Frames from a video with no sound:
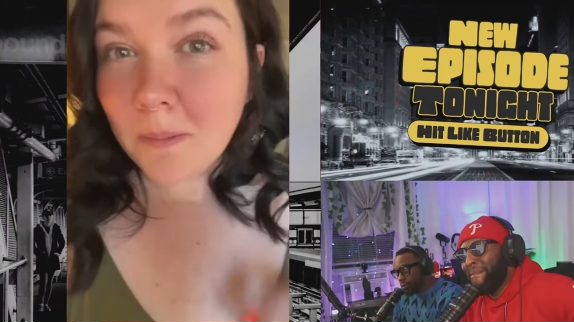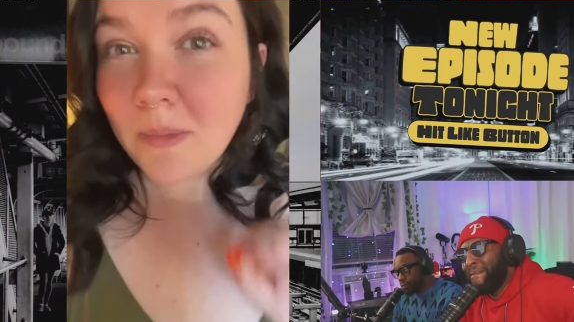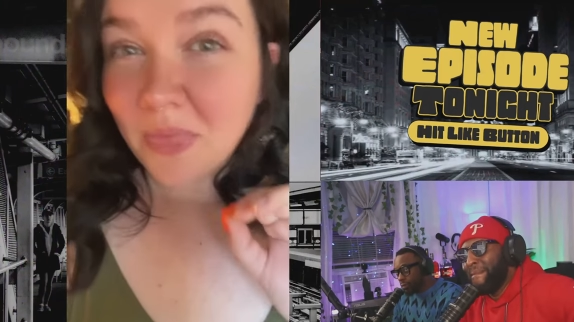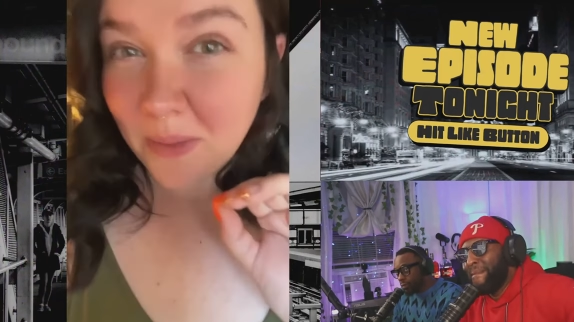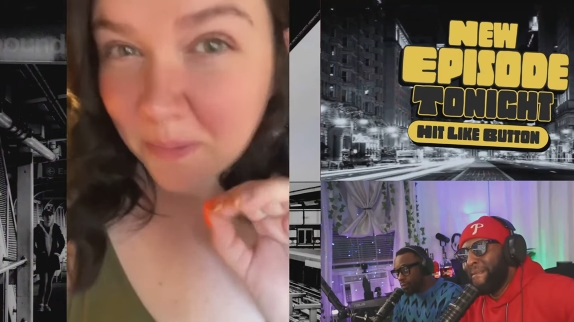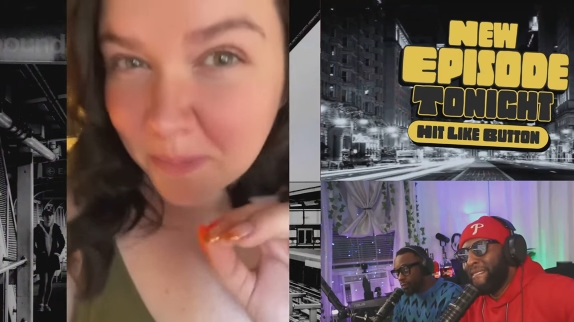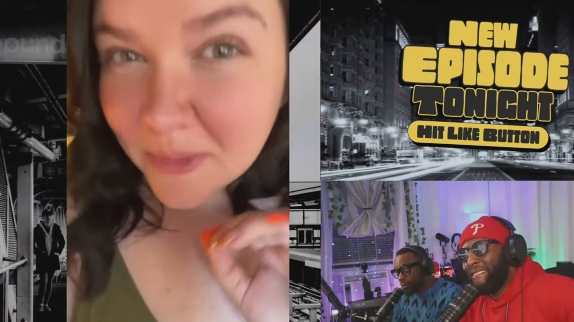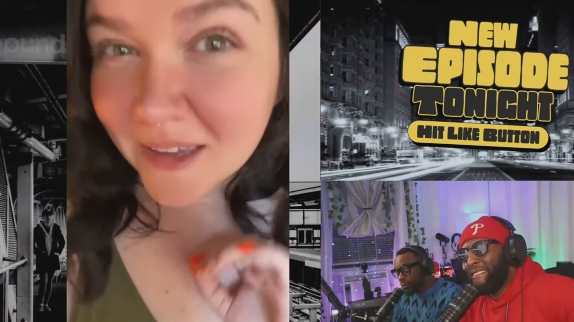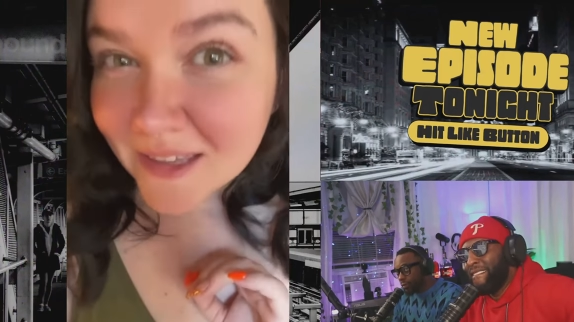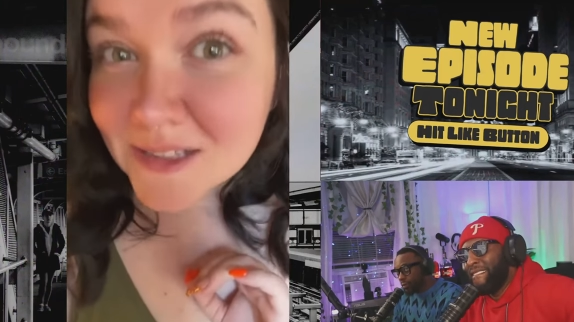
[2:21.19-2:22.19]
Speaker 1: But the
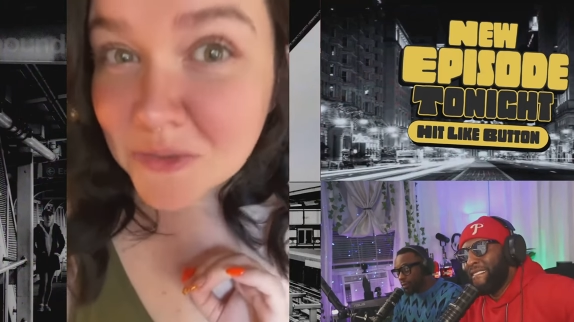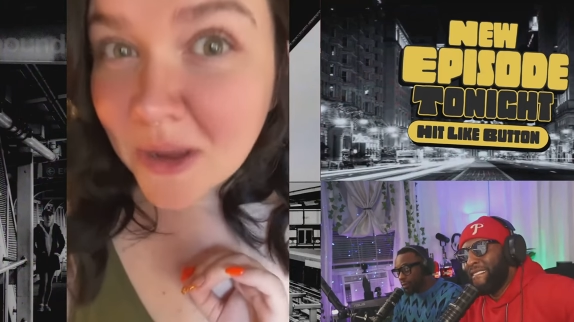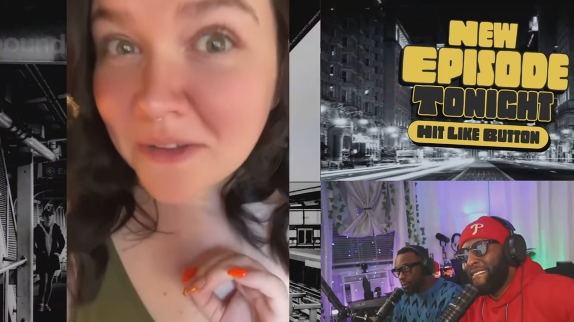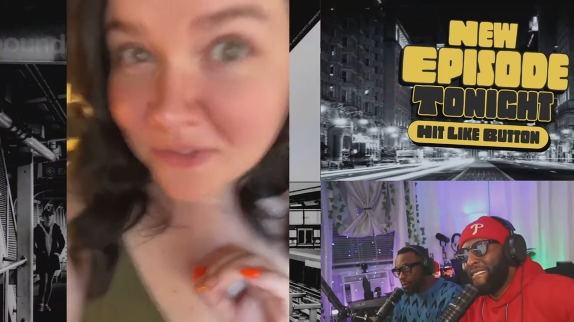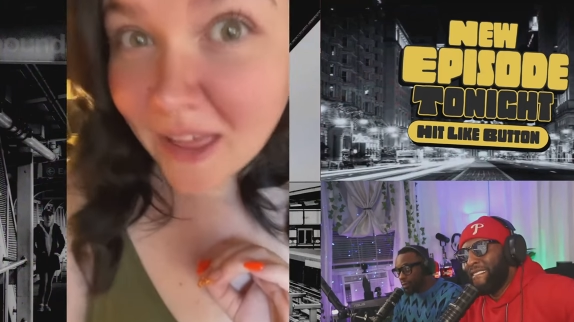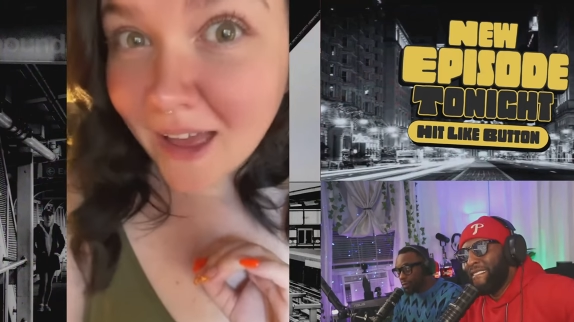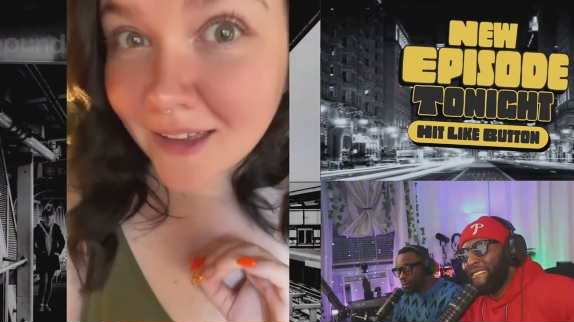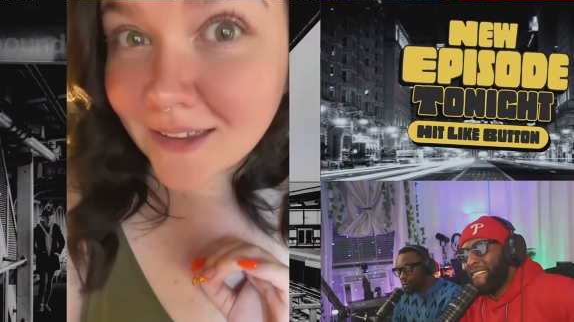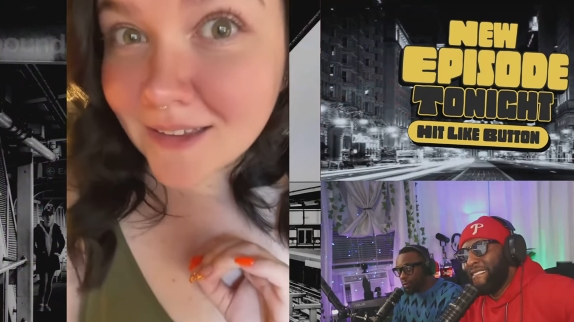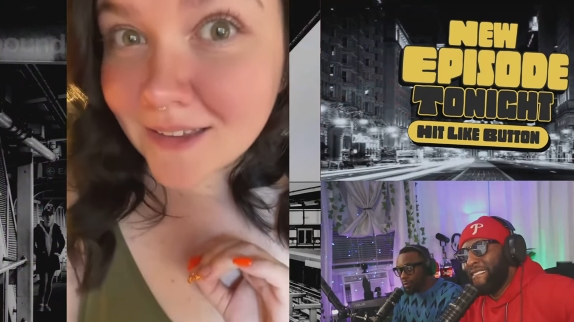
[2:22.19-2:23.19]
biggest red
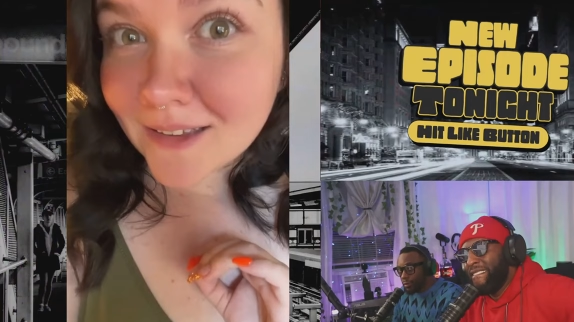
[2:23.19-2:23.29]
flag